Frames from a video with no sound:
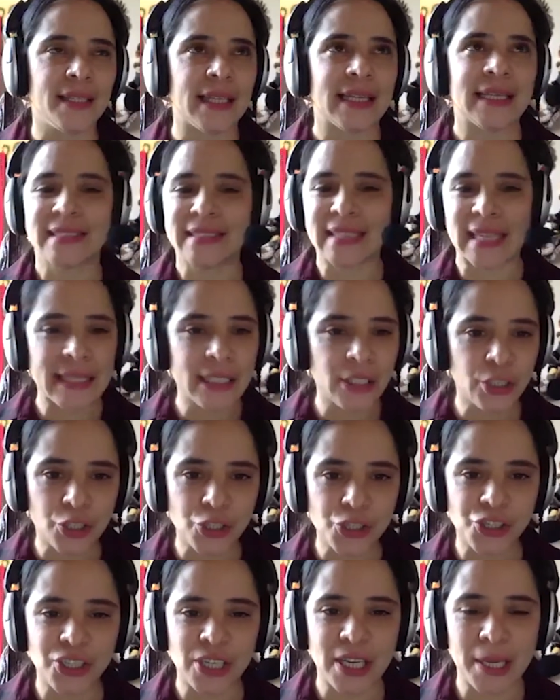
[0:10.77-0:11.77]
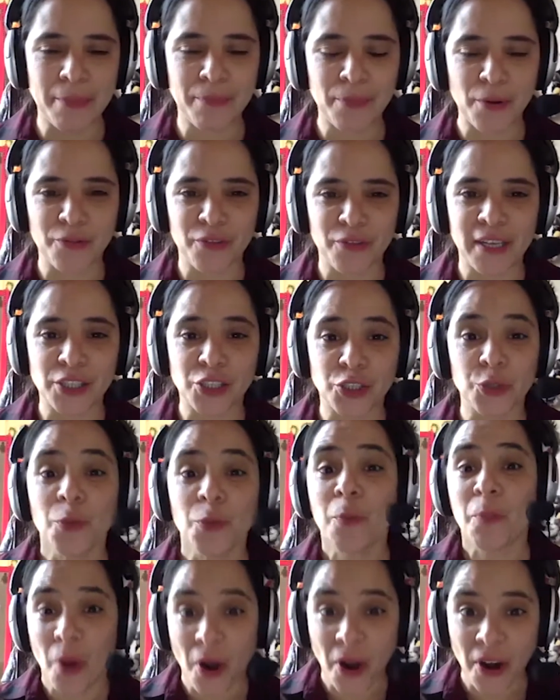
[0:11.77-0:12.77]
dictatorship of the
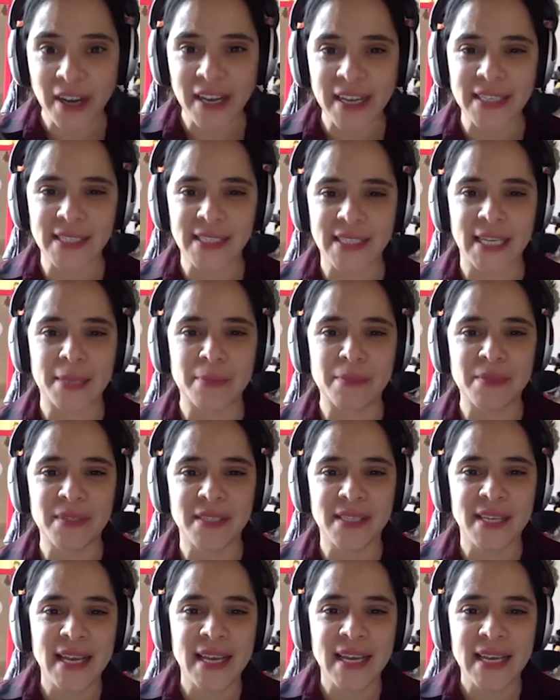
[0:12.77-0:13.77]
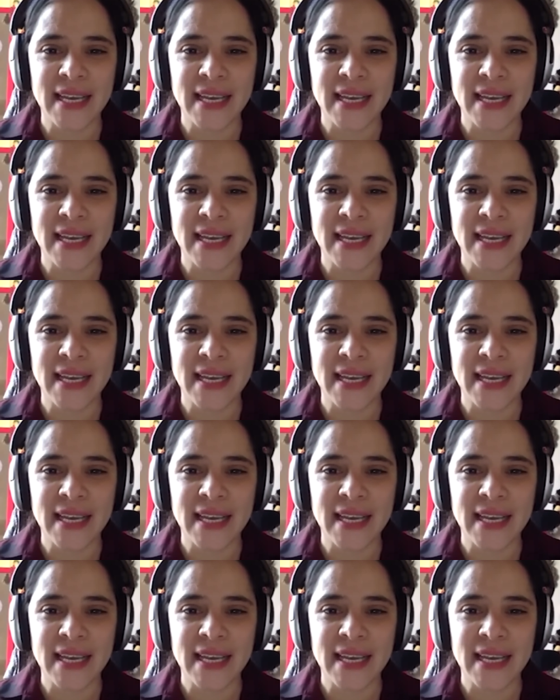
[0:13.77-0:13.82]
two parties seems